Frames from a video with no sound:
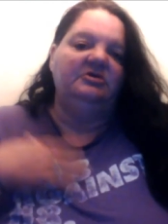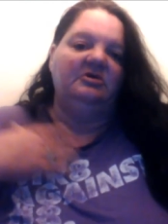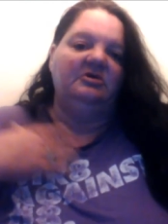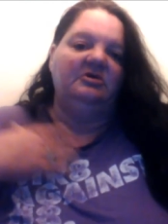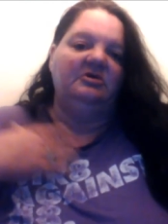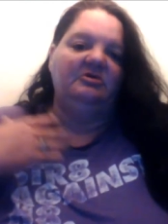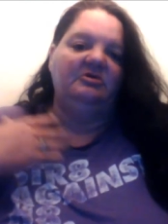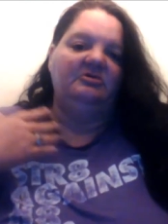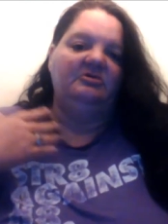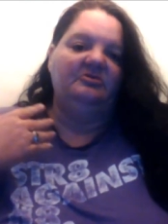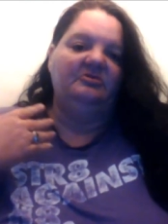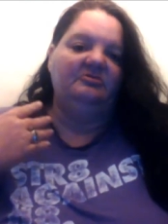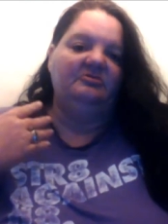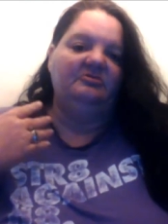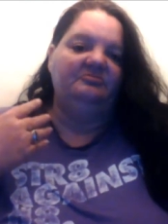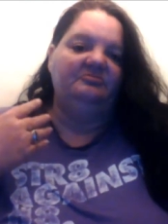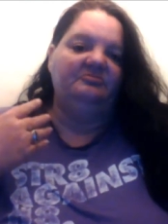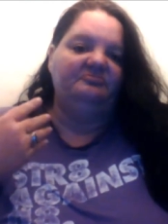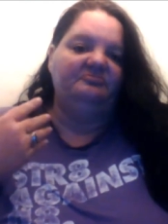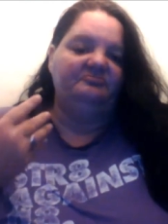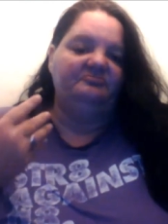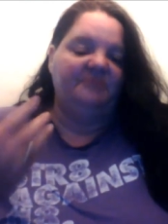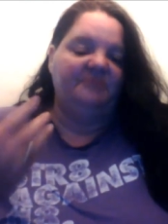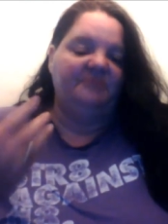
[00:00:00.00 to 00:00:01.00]
you know,
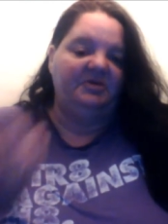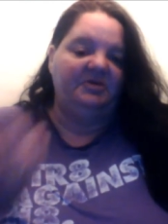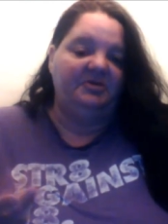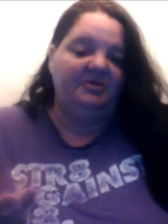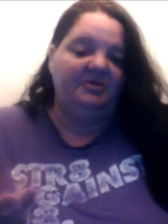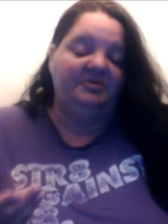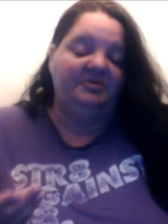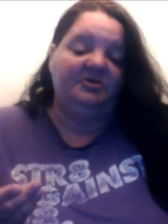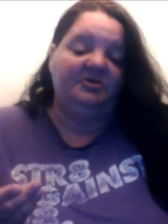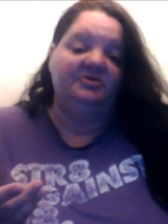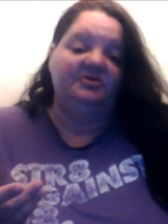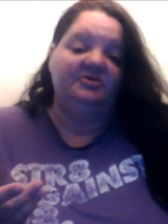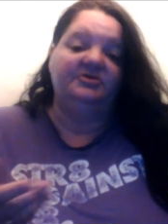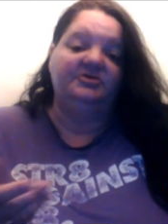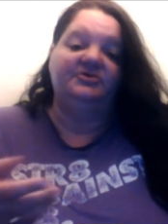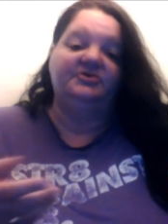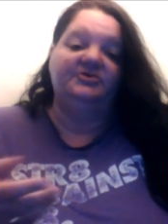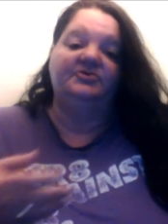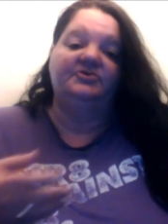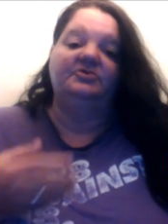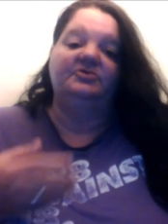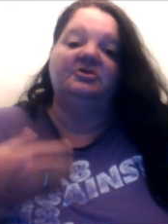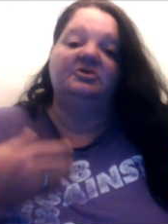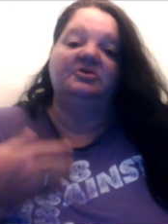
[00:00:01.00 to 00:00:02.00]
my bipolar
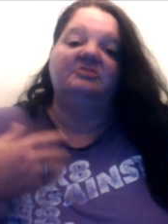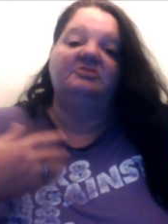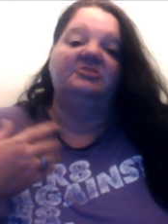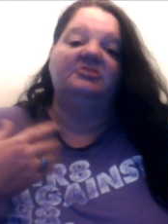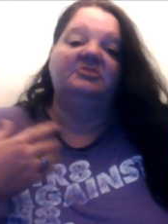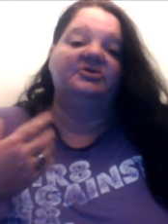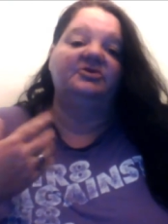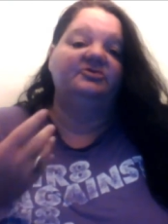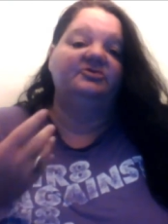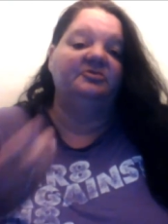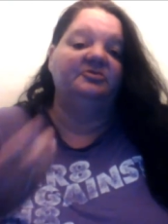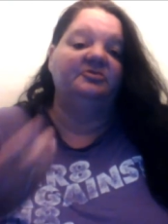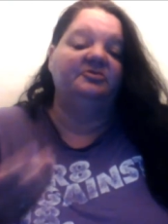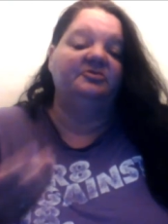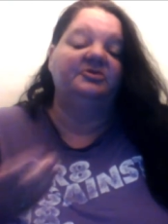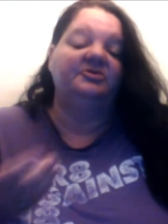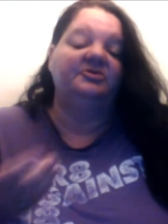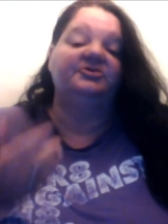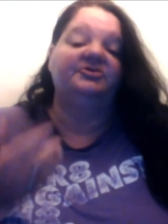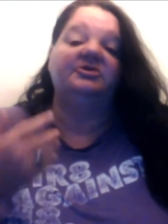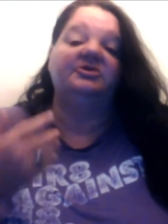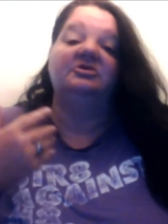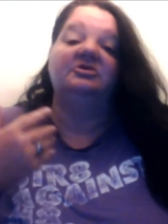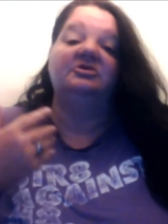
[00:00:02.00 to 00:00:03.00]
disorder and my severe
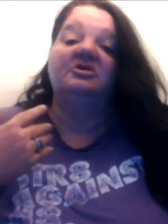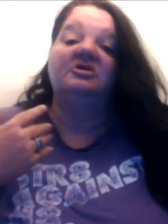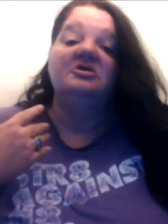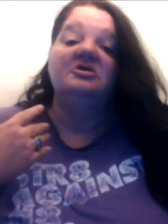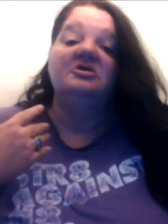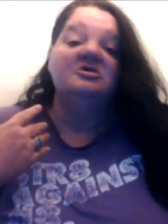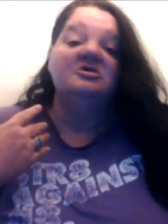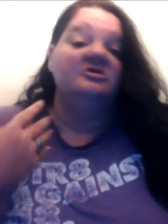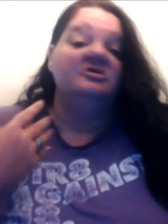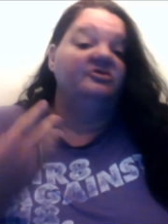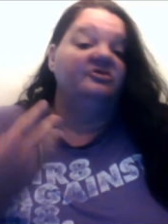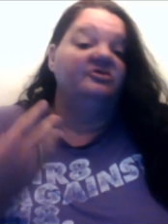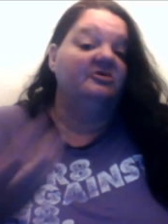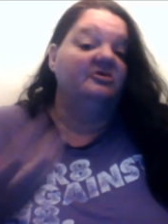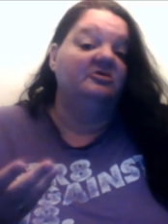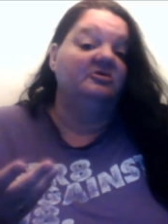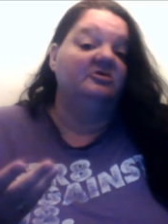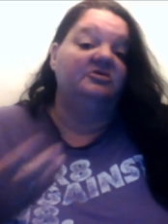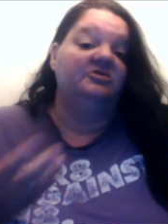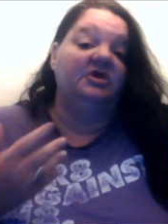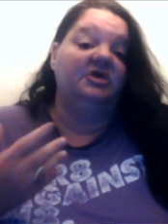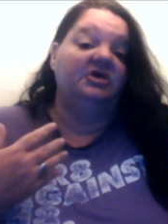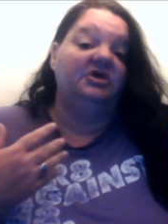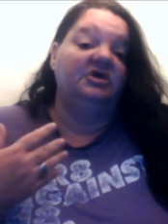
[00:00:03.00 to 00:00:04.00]
depression,
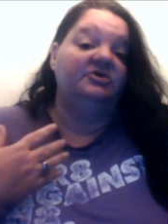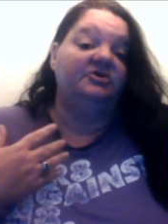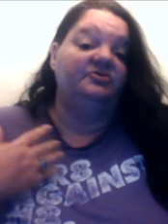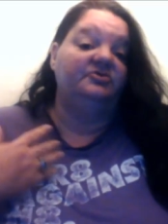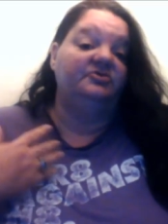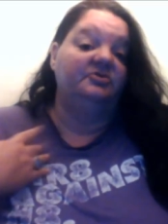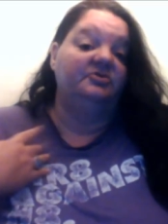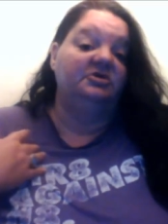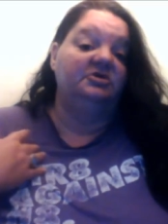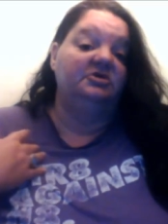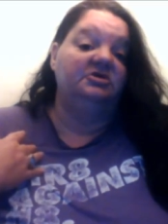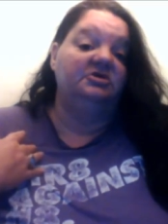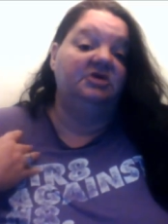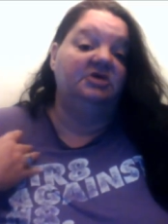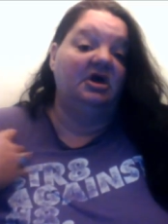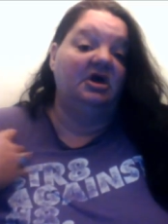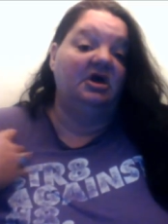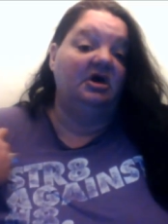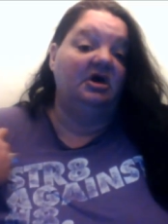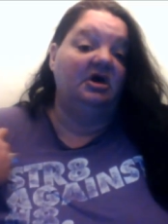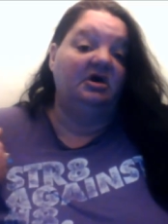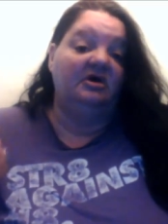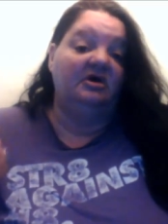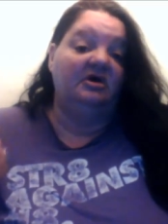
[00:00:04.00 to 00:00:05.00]
there are days when
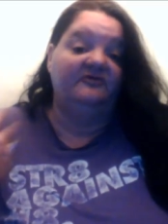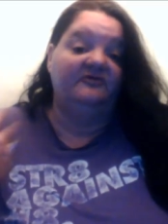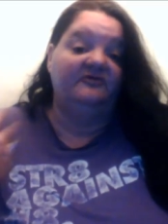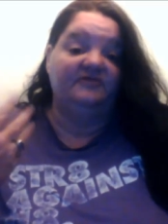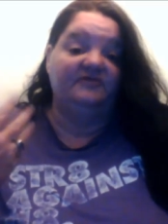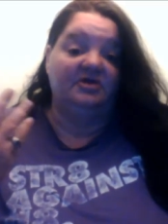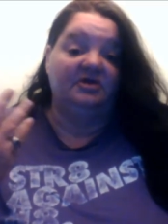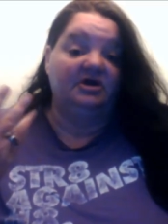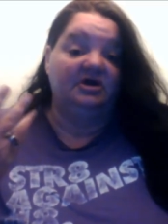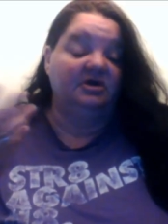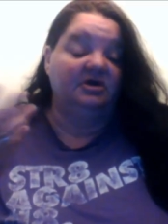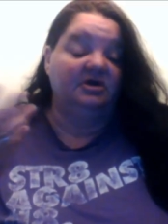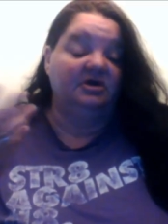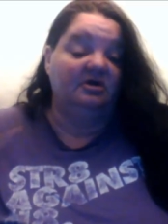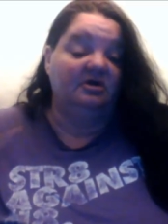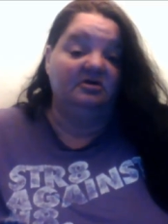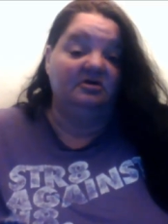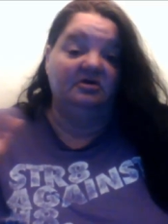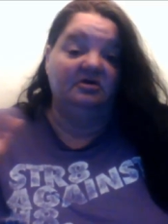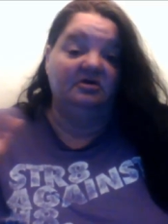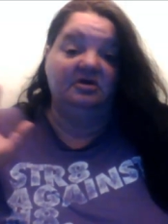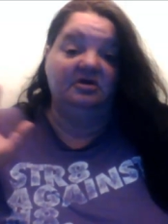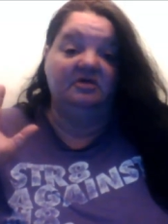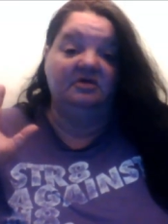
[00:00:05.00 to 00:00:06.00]
yeah, I feel like
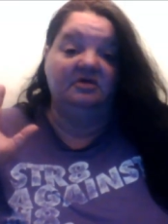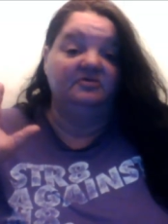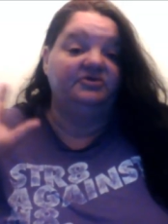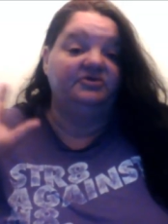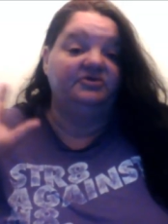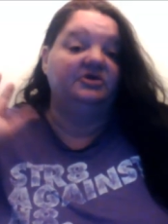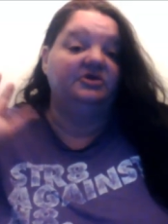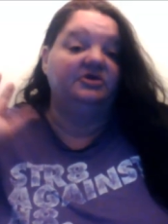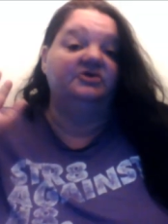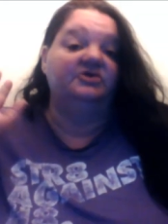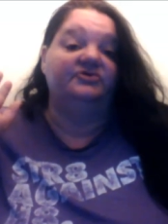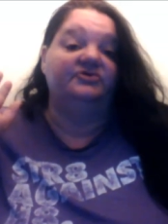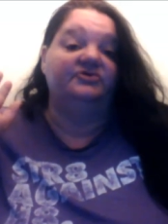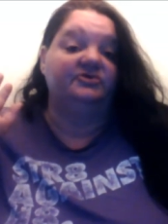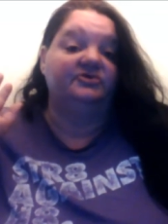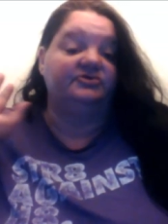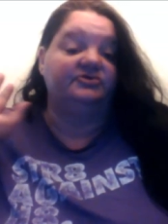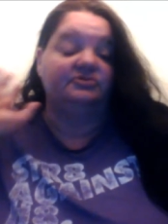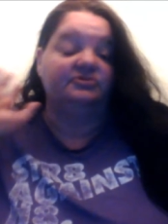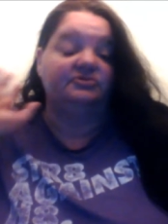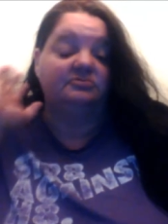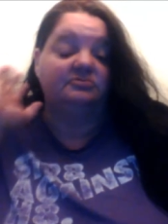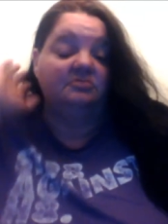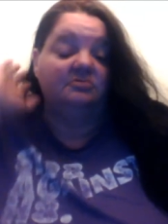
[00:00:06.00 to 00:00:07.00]
I'll, everything is
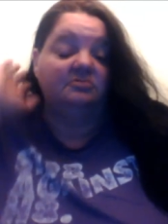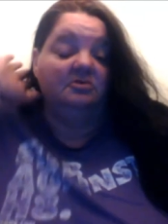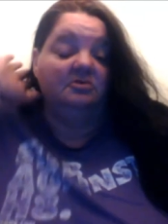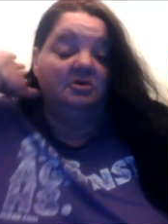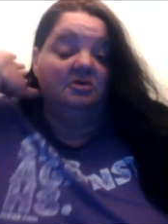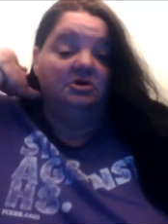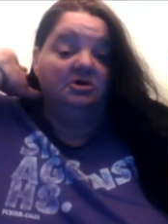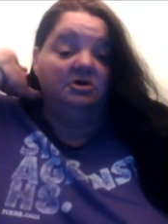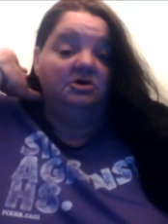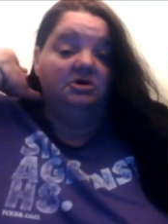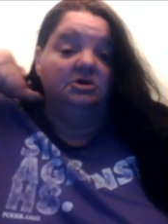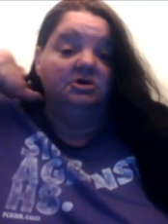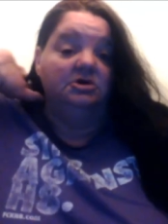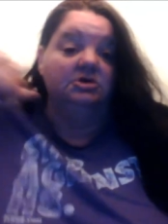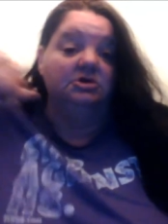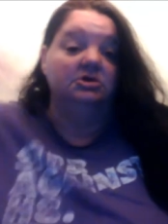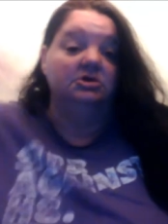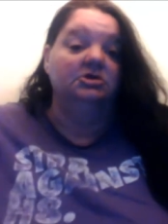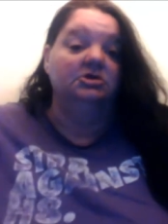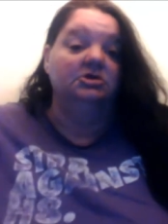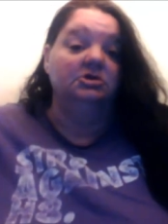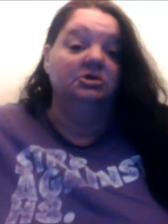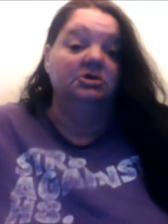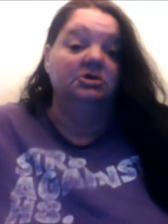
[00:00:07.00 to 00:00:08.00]
just,
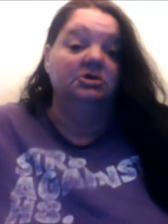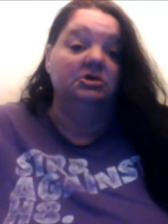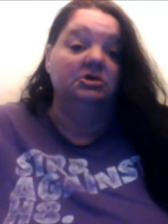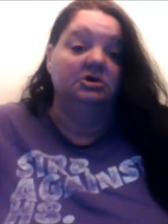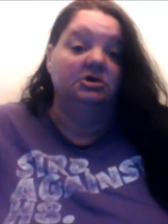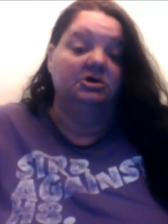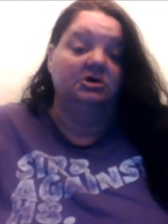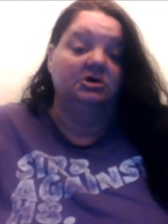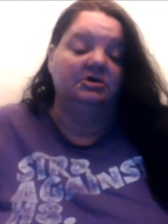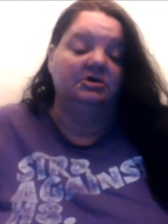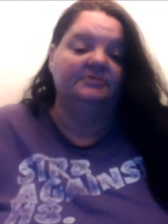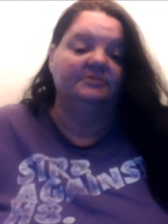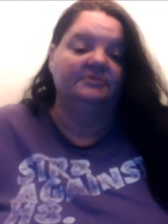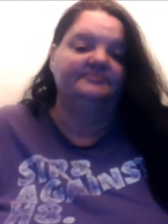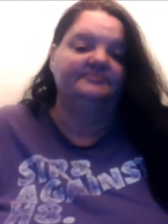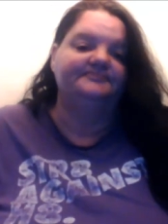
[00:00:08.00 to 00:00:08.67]
ugh.